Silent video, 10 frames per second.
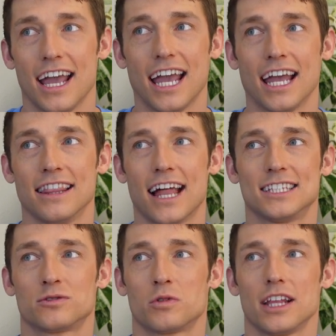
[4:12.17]
and
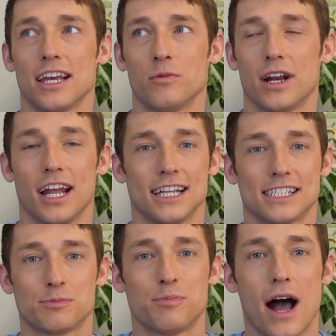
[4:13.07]
that's really when it
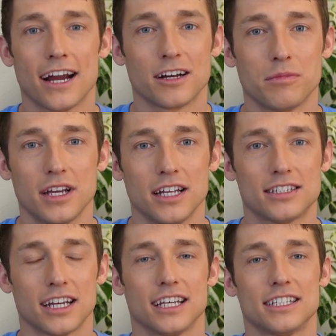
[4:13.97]
inspired me
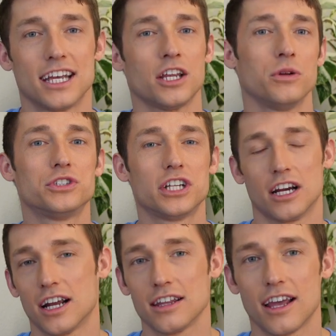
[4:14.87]
to continue
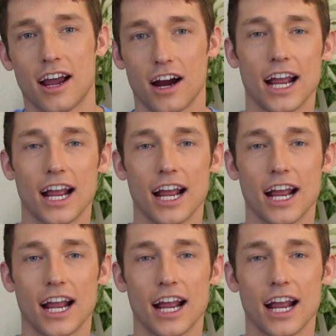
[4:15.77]
cheering there